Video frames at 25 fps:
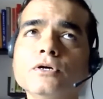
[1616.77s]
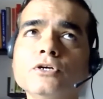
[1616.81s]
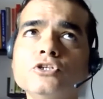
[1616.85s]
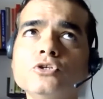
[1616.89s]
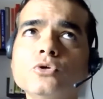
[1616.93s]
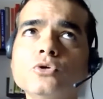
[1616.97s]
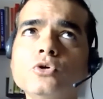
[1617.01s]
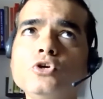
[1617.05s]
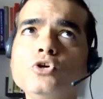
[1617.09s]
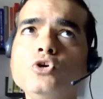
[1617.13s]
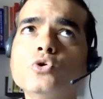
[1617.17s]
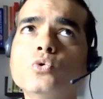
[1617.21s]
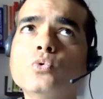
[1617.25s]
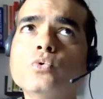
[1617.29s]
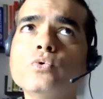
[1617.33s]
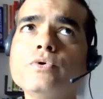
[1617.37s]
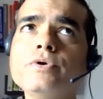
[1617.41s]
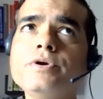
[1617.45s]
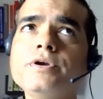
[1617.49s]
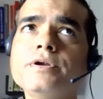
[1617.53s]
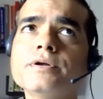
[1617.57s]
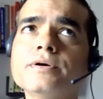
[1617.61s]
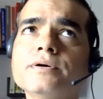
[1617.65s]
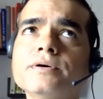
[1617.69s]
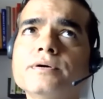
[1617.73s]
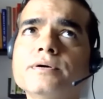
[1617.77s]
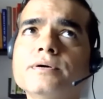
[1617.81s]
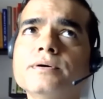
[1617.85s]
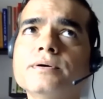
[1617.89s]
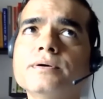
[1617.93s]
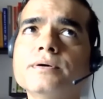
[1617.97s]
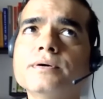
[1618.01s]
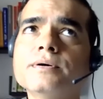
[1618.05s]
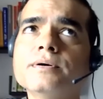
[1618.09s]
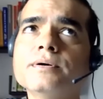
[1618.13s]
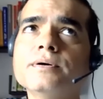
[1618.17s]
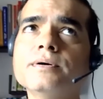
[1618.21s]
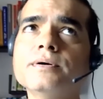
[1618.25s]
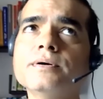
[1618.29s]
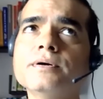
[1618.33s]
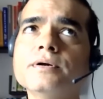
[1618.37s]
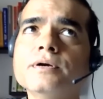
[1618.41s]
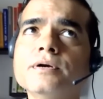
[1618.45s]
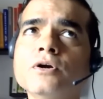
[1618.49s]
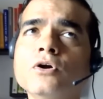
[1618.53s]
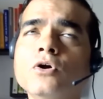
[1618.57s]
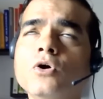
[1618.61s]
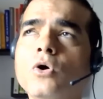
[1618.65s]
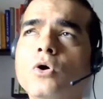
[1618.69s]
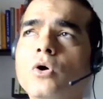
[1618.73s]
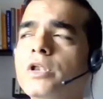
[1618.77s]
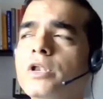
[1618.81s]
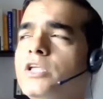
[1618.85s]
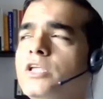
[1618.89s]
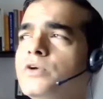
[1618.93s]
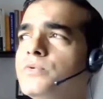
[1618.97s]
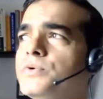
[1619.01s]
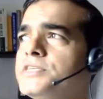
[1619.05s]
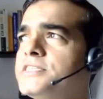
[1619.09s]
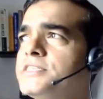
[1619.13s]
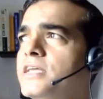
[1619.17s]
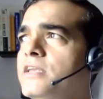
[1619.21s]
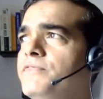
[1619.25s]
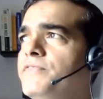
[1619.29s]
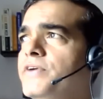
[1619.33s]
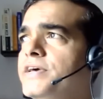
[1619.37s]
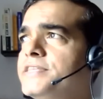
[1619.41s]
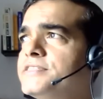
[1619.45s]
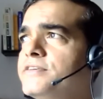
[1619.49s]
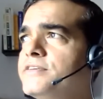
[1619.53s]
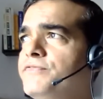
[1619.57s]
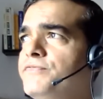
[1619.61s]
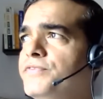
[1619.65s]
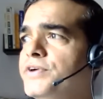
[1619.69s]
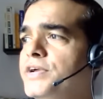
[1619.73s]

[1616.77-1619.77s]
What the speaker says: So don't call yourself as a